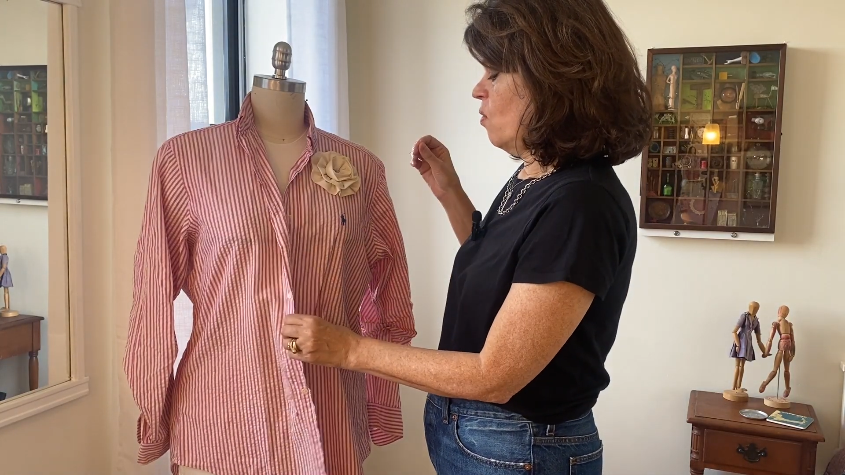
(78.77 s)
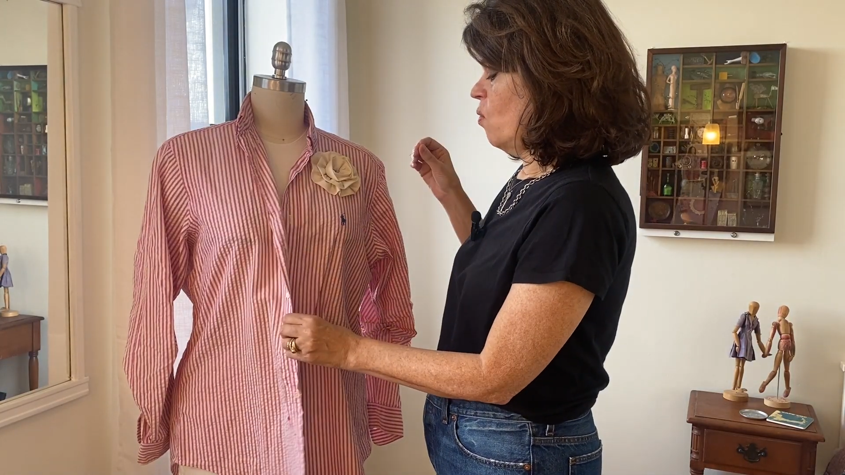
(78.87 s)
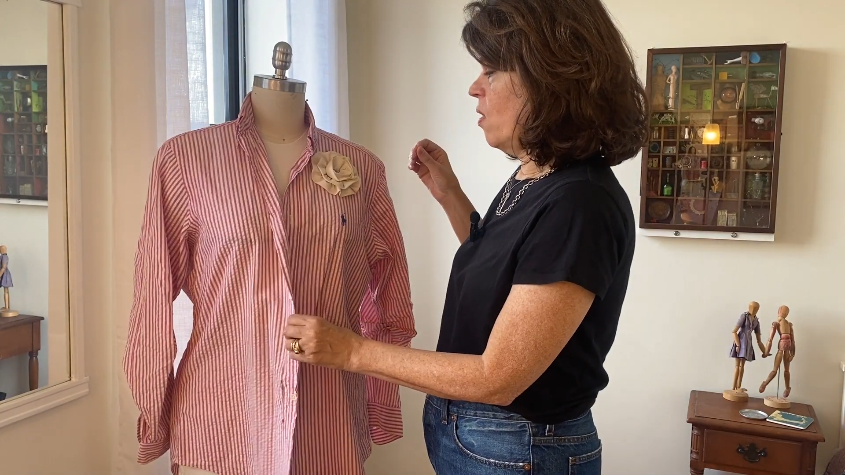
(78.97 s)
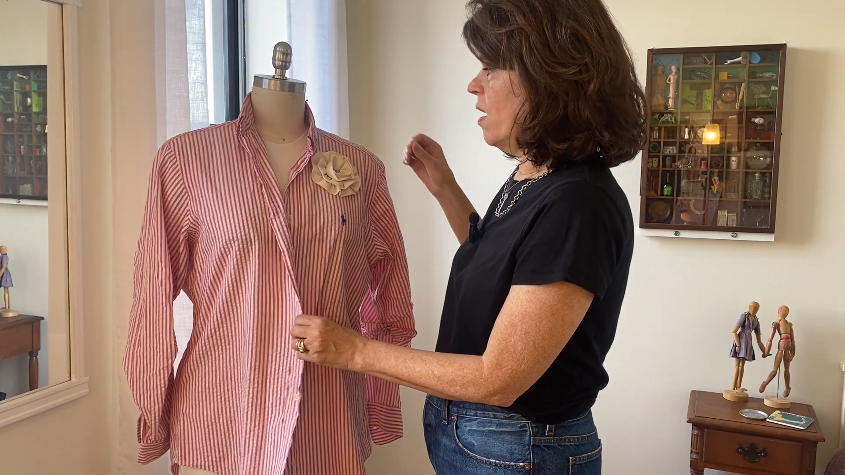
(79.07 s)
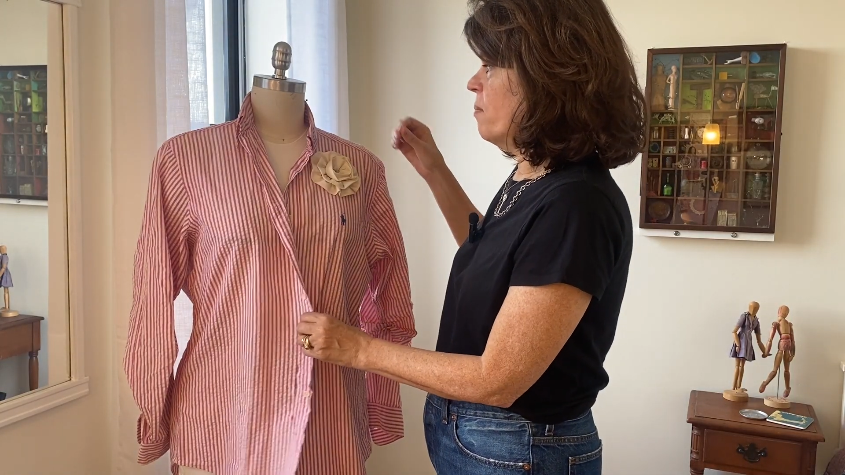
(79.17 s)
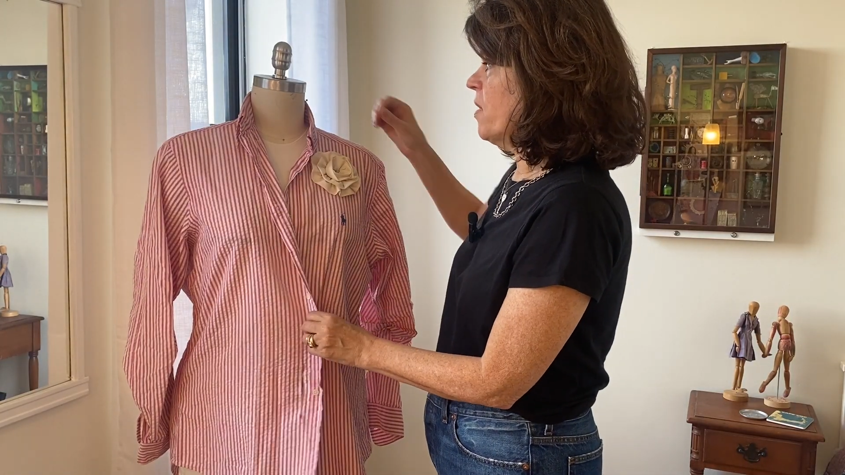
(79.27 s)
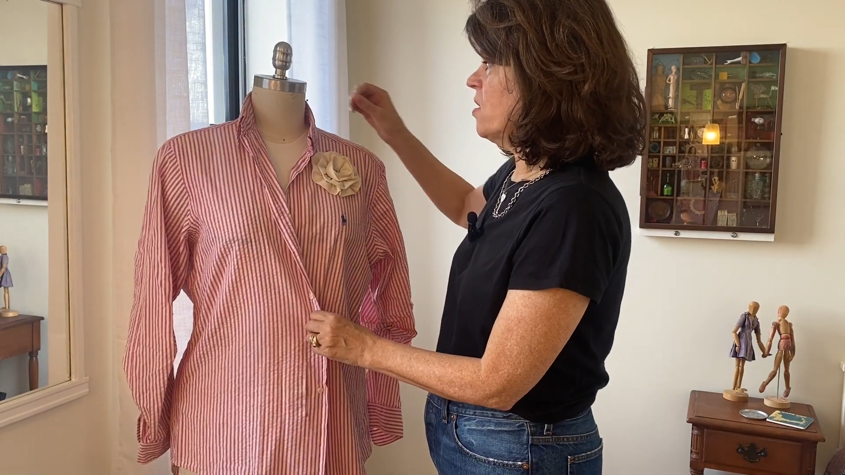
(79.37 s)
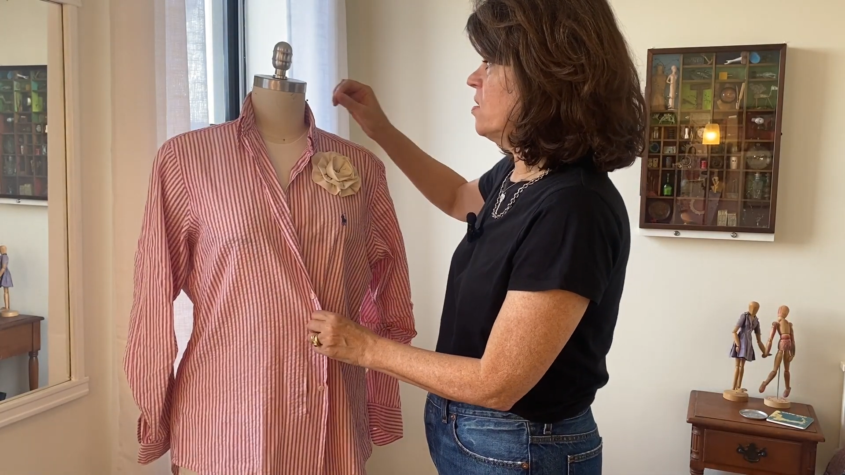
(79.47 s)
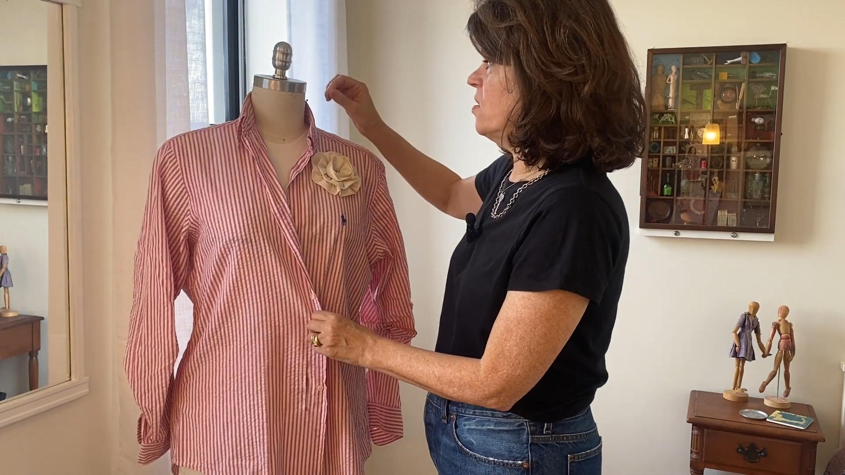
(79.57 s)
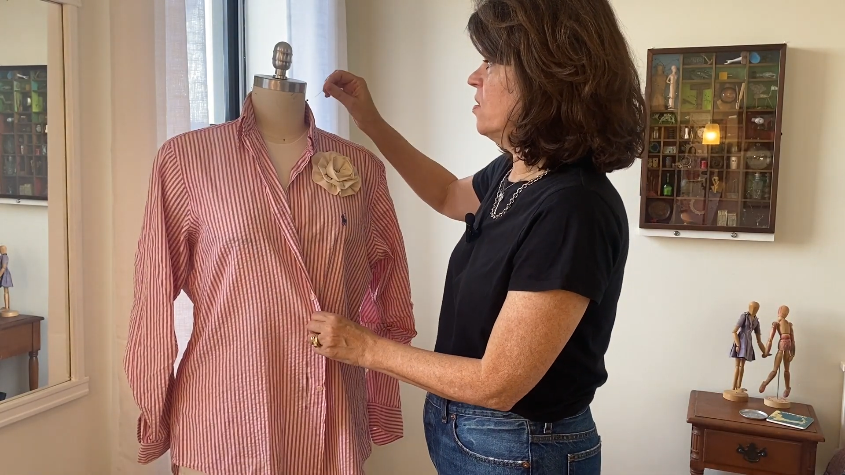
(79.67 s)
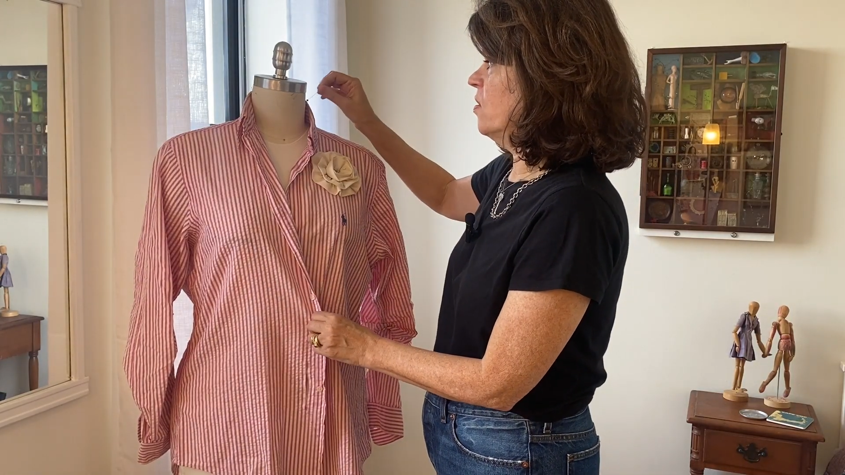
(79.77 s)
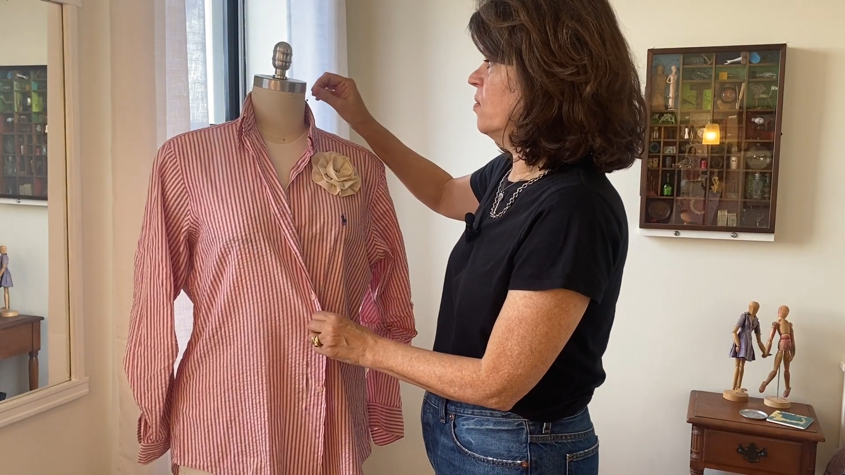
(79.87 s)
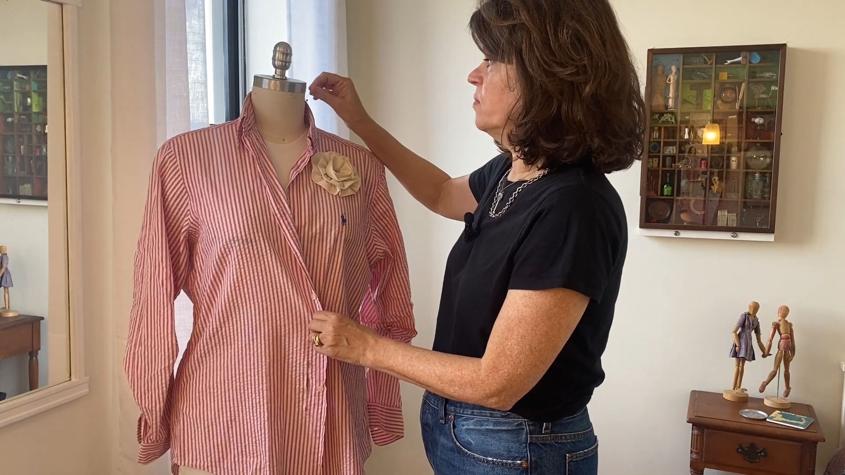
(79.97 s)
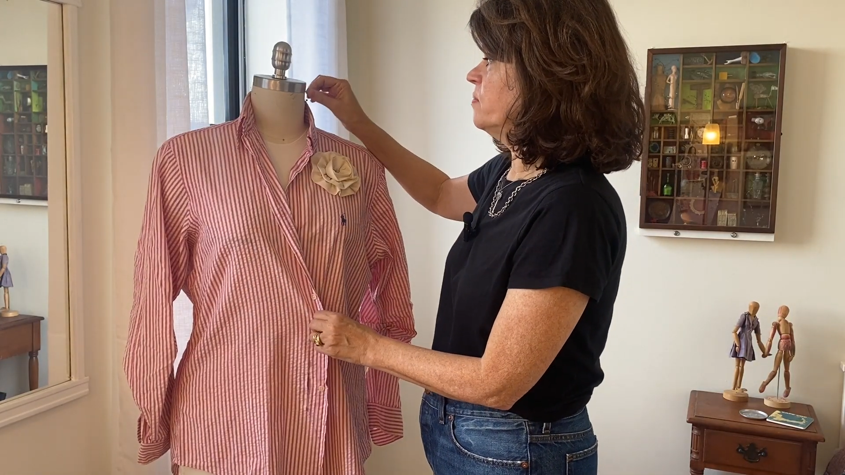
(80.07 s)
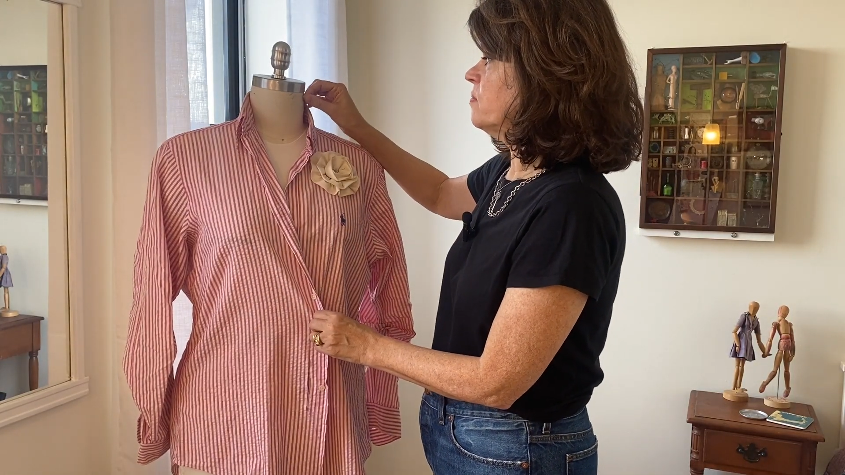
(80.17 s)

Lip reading: what I'm gonna do,